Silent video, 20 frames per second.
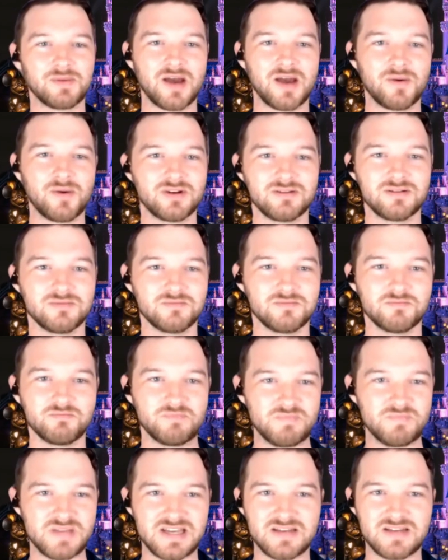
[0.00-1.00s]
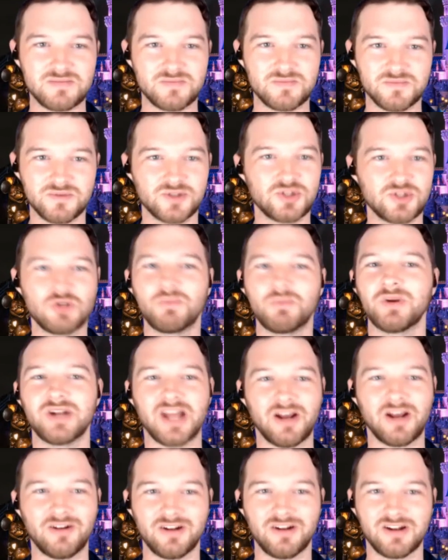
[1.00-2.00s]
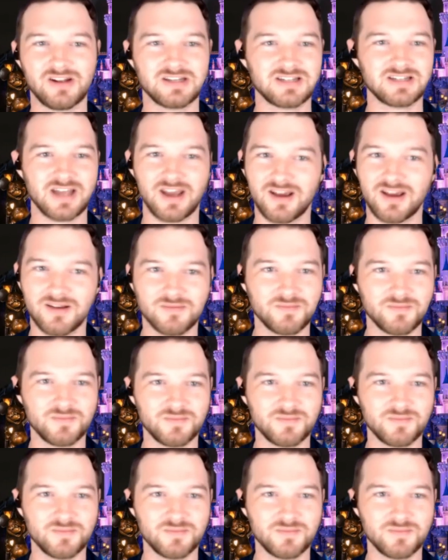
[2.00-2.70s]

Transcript: I, I would be super down to just like